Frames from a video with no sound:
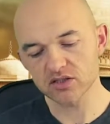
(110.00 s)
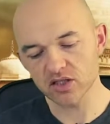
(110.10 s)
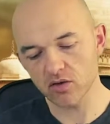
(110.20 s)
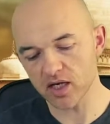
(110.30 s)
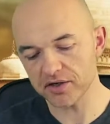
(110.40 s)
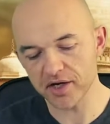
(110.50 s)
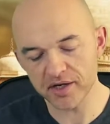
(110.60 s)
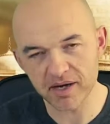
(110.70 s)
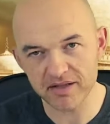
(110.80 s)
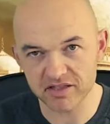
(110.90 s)
So I'd heard
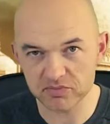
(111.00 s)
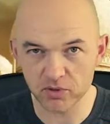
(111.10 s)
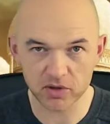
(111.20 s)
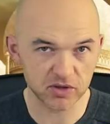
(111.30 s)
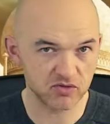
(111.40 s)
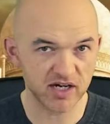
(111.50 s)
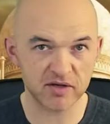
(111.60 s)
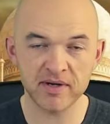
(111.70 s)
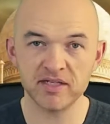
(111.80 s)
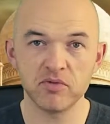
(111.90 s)
about this book. It was
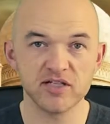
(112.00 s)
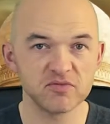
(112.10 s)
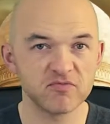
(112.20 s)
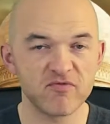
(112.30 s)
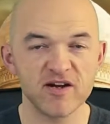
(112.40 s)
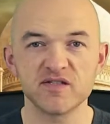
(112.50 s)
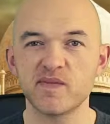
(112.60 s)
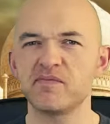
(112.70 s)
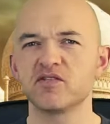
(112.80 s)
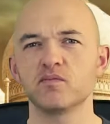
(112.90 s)
recommended by some friends,
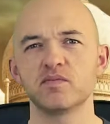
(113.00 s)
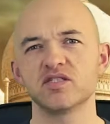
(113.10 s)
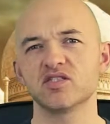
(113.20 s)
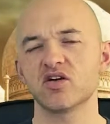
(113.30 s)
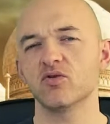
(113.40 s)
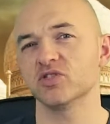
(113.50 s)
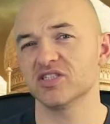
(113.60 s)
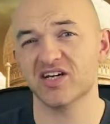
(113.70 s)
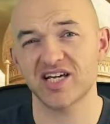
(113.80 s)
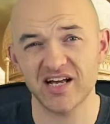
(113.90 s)
maybe some business
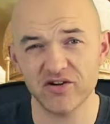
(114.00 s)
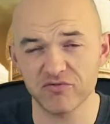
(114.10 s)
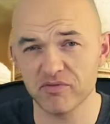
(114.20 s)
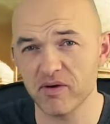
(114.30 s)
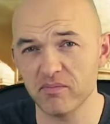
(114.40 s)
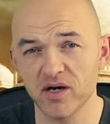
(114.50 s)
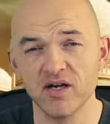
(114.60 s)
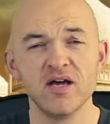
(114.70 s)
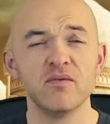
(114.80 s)
coaches, I cannot remember,